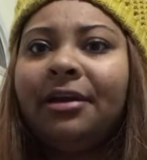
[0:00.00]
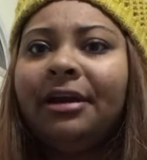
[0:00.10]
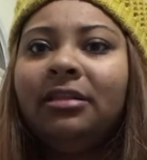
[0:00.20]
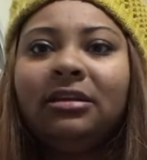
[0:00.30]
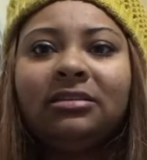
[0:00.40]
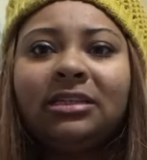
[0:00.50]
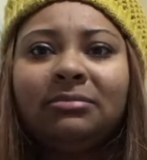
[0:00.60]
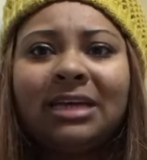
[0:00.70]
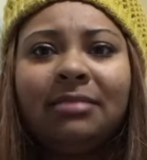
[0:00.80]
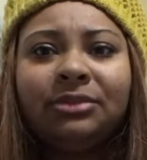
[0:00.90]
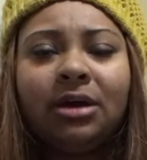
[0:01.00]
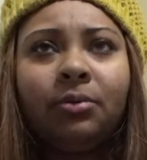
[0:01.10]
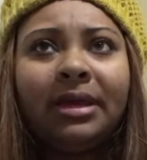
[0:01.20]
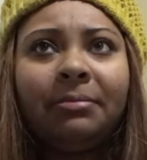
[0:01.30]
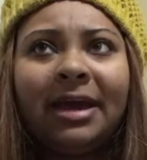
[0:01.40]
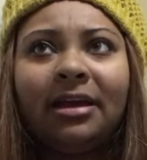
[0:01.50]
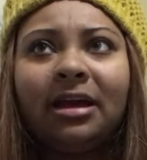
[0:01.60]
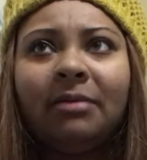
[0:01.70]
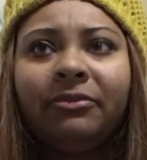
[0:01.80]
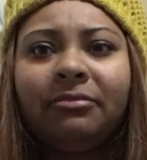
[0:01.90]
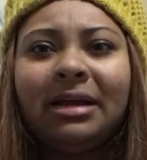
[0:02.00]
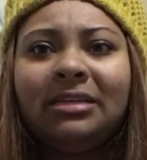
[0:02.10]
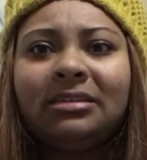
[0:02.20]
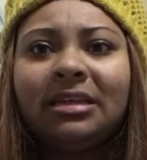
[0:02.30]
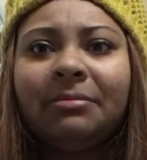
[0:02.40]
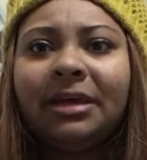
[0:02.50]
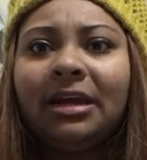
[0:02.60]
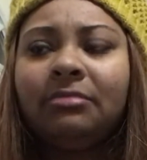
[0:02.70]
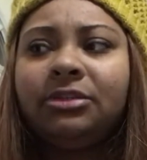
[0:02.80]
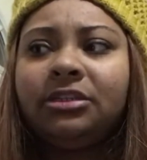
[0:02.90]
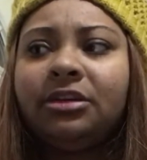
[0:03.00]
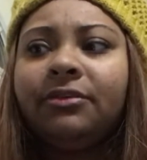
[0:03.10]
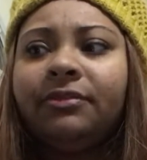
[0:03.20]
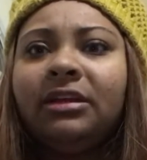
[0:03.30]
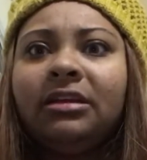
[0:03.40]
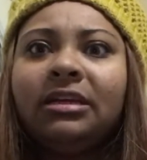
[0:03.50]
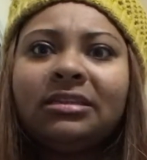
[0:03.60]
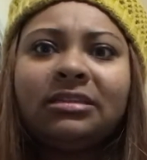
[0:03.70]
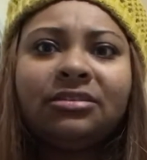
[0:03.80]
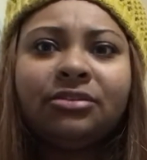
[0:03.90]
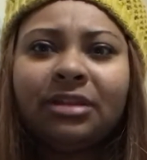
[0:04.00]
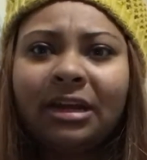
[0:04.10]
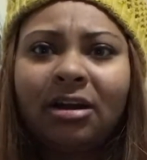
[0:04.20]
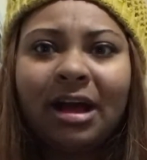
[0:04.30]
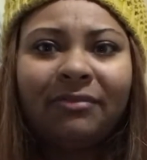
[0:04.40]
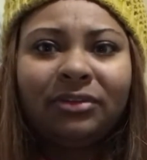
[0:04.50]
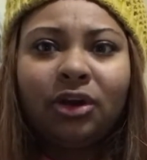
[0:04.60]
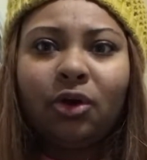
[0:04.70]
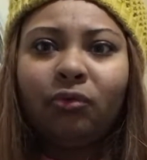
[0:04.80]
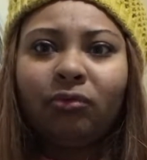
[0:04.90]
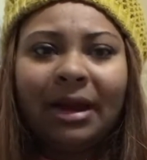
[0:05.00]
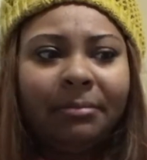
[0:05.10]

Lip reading: And then sometimes I'll wake back up from my sleep and I'm still feeling dizzy. So then I'll have to go right